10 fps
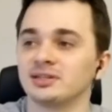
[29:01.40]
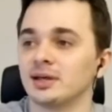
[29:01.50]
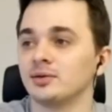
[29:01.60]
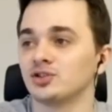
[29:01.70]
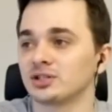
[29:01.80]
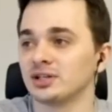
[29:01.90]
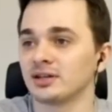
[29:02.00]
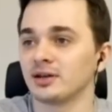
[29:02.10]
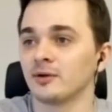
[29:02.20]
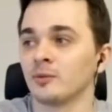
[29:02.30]
So
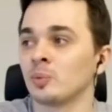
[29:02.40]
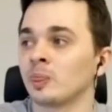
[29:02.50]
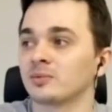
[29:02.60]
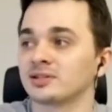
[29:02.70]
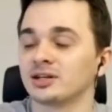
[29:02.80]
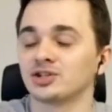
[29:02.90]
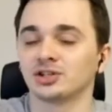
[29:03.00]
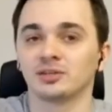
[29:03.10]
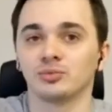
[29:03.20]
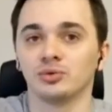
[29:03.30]
it sends
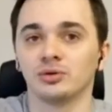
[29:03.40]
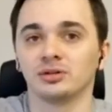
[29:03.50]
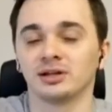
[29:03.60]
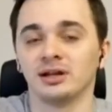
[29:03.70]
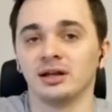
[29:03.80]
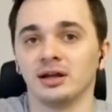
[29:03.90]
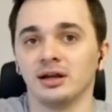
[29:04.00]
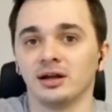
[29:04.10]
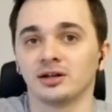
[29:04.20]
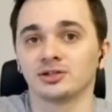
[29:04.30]
11, but this is
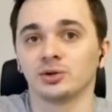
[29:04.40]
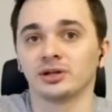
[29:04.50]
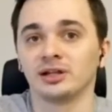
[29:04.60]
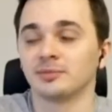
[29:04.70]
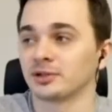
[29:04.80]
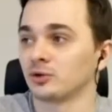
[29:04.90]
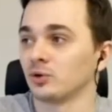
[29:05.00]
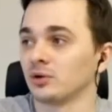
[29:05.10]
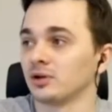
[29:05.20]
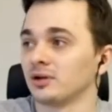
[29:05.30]

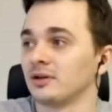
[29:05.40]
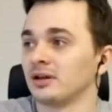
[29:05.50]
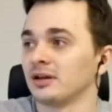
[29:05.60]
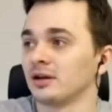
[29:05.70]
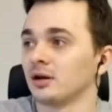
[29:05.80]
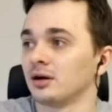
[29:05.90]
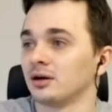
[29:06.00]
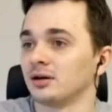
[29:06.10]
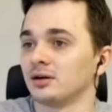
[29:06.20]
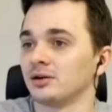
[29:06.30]
actually
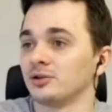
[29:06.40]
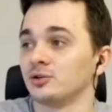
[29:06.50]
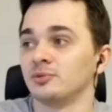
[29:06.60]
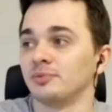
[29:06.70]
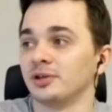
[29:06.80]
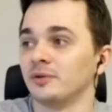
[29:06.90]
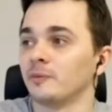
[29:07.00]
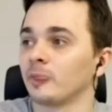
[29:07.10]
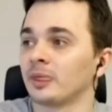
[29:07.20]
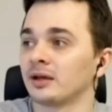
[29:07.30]
17 in a
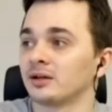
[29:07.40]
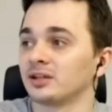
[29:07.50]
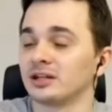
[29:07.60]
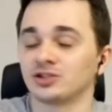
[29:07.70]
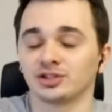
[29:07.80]
different system.